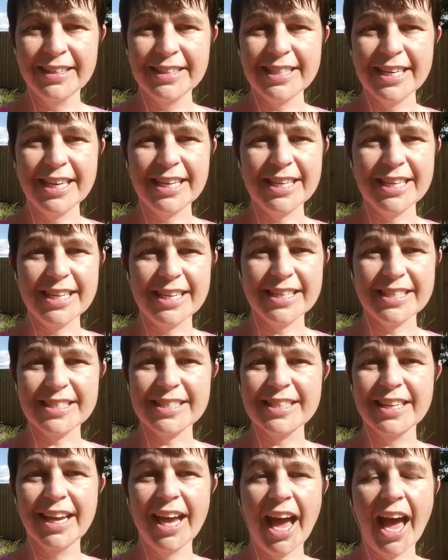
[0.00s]
10
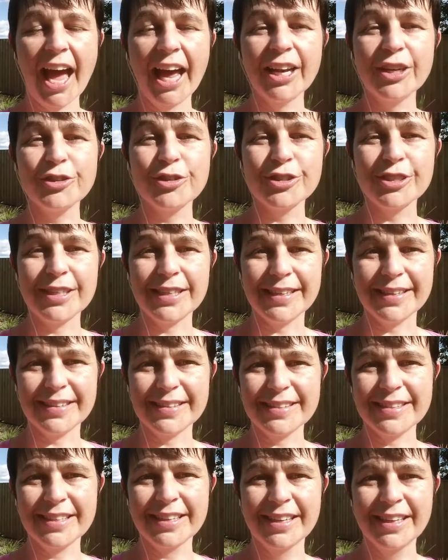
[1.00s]
years, 100
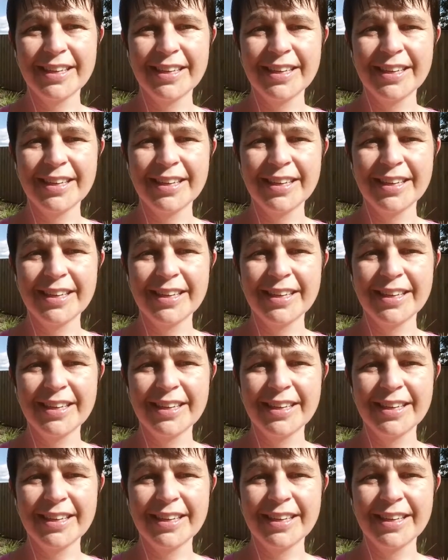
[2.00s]
years?